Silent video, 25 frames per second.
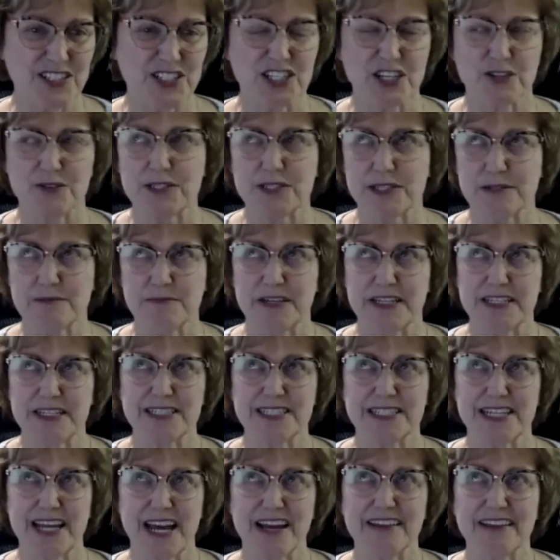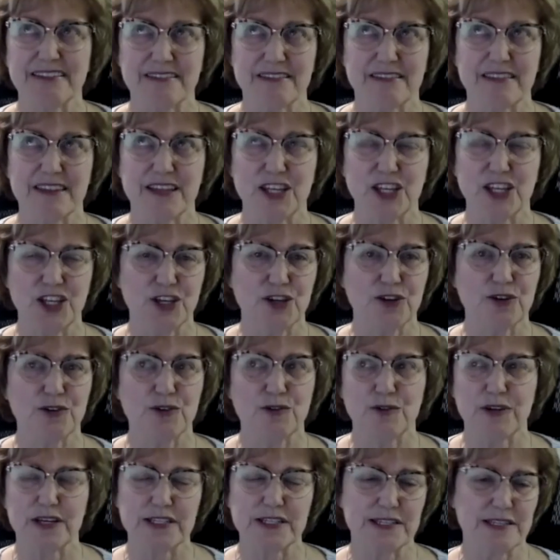So it's not that
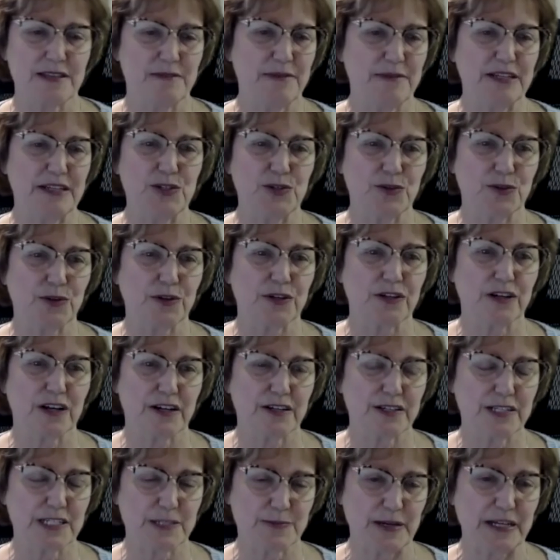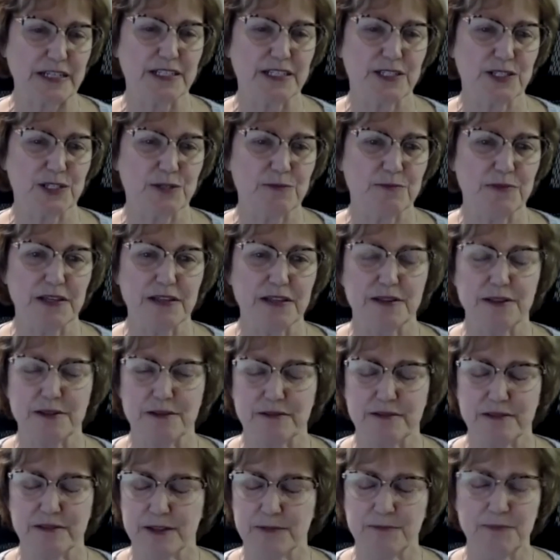you as the mentor are expected to be
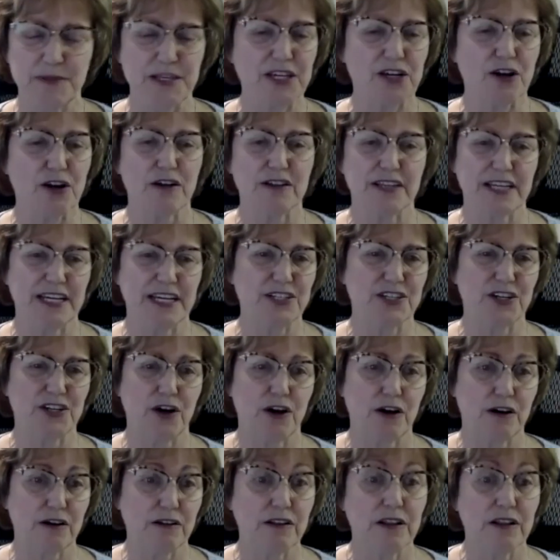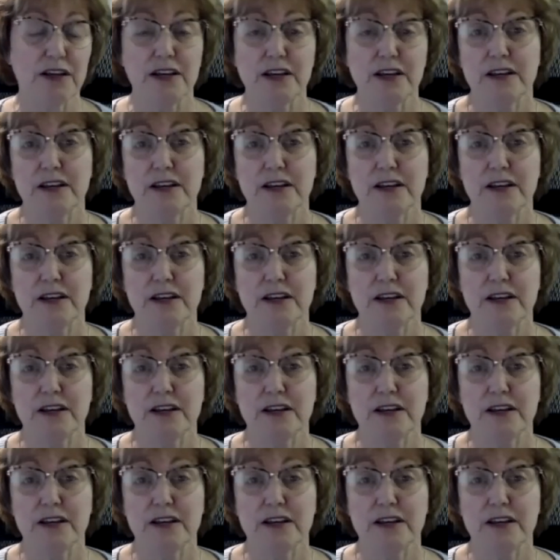the be all end all,